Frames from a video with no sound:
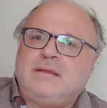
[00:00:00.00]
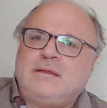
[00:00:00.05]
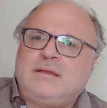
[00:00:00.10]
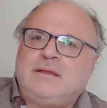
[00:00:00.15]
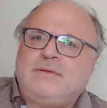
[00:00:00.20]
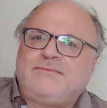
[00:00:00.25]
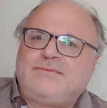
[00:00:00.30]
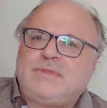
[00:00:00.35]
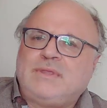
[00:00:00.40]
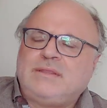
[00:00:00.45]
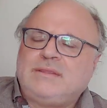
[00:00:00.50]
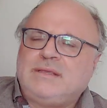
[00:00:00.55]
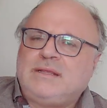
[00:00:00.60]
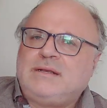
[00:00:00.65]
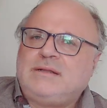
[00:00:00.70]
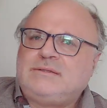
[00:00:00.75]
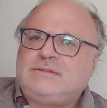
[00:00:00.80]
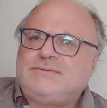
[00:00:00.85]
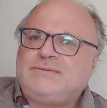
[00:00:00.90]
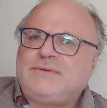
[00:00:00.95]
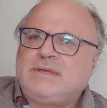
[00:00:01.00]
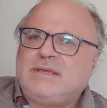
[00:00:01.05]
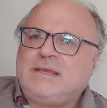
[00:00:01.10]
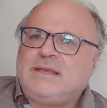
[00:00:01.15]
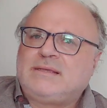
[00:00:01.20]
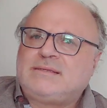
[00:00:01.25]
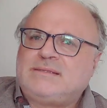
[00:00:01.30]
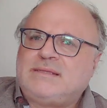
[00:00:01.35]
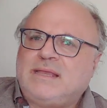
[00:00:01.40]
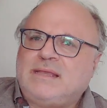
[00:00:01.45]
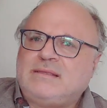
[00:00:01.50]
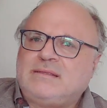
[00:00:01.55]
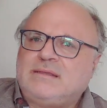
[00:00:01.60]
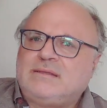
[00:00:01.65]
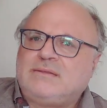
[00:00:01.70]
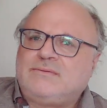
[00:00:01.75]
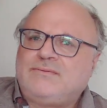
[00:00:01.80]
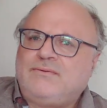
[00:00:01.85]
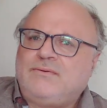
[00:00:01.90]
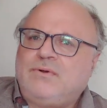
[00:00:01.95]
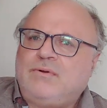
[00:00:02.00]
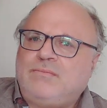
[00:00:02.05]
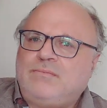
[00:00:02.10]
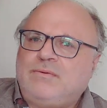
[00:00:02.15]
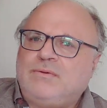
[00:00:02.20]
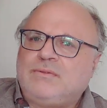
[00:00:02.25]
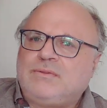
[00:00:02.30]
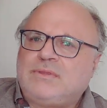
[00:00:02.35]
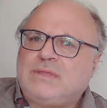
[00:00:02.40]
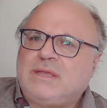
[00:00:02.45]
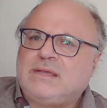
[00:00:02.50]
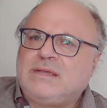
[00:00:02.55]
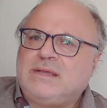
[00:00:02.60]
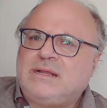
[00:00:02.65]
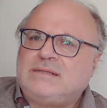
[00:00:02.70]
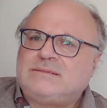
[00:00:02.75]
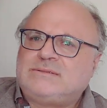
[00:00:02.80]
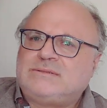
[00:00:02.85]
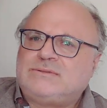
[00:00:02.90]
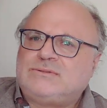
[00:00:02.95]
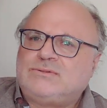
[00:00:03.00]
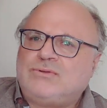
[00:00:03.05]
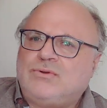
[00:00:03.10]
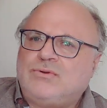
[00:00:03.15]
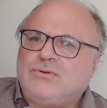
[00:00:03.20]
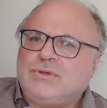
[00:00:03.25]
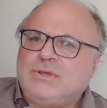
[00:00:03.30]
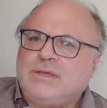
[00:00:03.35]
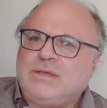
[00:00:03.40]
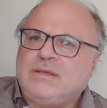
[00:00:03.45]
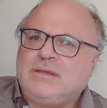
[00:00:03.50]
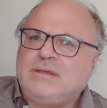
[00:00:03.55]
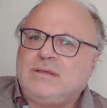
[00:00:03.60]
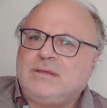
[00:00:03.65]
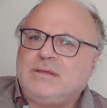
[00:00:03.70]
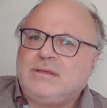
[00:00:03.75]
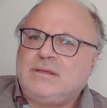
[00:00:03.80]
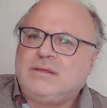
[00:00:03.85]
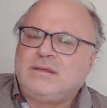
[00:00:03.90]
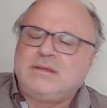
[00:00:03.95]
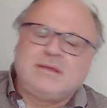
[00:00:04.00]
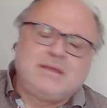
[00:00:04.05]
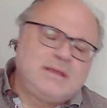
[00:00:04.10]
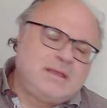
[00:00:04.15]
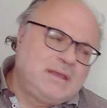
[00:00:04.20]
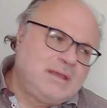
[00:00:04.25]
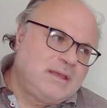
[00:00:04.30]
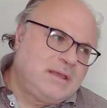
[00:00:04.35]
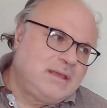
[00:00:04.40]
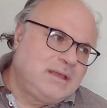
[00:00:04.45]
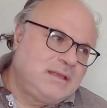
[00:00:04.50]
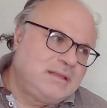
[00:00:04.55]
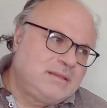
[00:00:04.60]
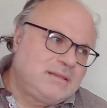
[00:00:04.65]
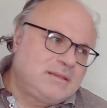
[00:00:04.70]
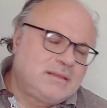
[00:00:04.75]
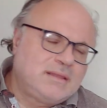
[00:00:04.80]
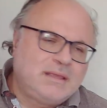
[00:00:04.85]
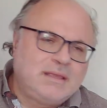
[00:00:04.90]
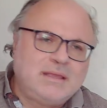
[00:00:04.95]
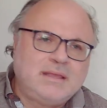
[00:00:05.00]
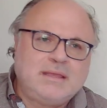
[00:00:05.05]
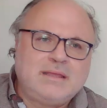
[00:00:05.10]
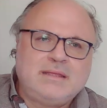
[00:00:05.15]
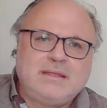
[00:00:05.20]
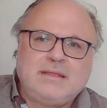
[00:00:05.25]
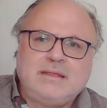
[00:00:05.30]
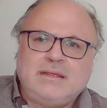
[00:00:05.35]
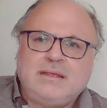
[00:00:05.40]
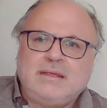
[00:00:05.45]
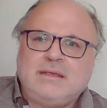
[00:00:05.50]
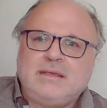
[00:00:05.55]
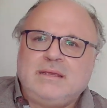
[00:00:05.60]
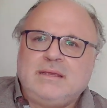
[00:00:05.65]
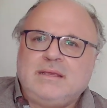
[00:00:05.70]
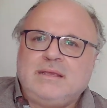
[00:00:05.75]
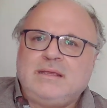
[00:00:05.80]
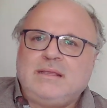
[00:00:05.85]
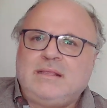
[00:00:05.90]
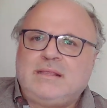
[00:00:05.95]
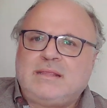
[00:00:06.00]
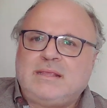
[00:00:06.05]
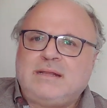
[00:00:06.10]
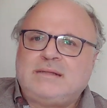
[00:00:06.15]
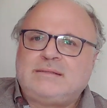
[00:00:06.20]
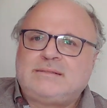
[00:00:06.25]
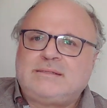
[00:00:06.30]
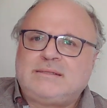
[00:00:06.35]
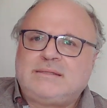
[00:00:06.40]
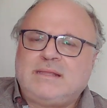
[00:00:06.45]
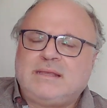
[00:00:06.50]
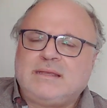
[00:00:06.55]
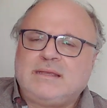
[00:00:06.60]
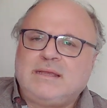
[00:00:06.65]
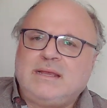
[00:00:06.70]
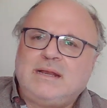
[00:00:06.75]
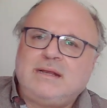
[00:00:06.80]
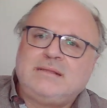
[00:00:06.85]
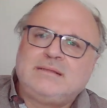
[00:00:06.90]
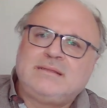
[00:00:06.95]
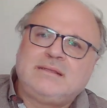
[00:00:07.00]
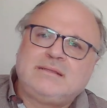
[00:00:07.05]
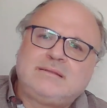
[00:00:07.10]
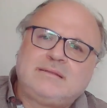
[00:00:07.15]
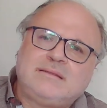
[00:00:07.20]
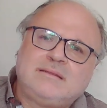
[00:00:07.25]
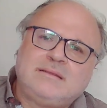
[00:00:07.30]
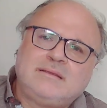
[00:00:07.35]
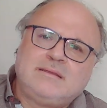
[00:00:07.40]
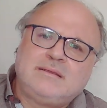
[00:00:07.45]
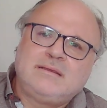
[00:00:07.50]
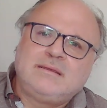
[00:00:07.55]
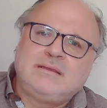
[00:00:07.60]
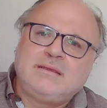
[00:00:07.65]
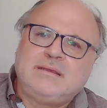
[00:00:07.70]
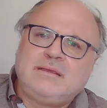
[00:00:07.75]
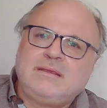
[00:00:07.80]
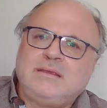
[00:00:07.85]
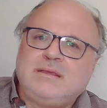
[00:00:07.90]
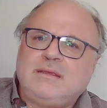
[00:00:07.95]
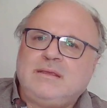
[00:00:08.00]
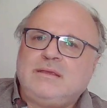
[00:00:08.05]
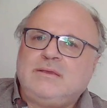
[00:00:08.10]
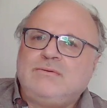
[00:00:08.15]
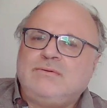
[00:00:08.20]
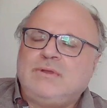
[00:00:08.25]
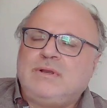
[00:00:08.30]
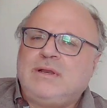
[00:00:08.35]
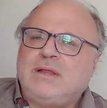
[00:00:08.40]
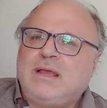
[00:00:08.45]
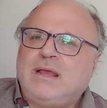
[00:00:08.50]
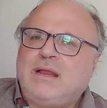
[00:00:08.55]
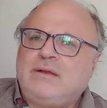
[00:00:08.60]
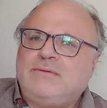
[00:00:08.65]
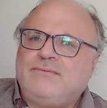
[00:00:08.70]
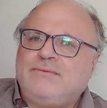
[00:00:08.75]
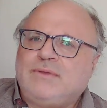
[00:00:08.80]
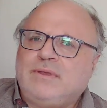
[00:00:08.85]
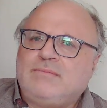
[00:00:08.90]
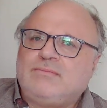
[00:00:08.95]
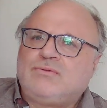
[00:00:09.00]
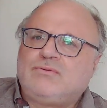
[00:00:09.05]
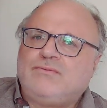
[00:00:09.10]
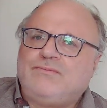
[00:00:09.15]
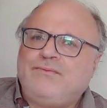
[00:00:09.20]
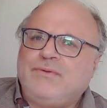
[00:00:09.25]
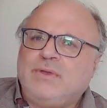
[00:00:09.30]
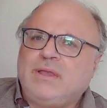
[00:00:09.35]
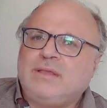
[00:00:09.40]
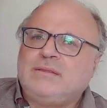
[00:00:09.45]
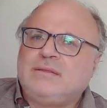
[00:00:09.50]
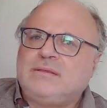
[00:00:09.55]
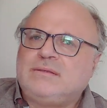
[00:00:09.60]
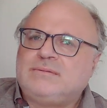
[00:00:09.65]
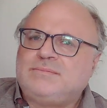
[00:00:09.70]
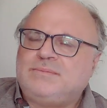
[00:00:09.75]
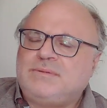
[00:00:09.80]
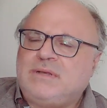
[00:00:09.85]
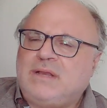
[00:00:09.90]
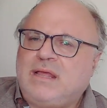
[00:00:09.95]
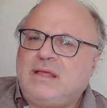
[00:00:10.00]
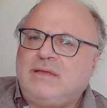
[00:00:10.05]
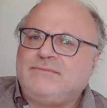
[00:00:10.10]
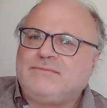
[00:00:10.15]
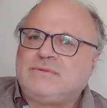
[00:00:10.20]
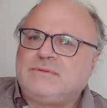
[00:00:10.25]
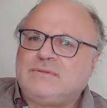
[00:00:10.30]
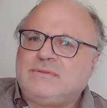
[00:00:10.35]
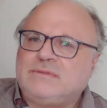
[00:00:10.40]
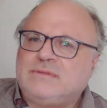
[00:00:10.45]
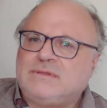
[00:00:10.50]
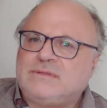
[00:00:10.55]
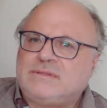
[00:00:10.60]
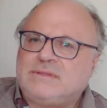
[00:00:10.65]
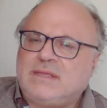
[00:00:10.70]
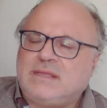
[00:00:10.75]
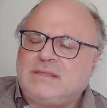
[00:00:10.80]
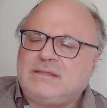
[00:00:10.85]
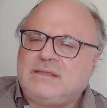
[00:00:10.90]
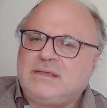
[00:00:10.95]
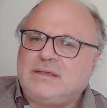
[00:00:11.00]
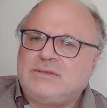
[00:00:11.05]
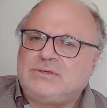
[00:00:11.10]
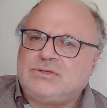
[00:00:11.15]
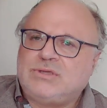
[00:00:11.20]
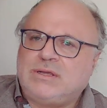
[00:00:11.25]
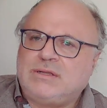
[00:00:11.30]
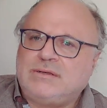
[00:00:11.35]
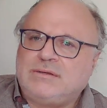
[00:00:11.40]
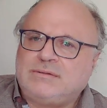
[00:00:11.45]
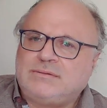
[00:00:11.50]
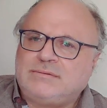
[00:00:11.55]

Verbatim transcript: Avtandil is very excited from Tariel's story and uh, he tells Tariel that he will help him to find his beloved, Nestan-Darejan.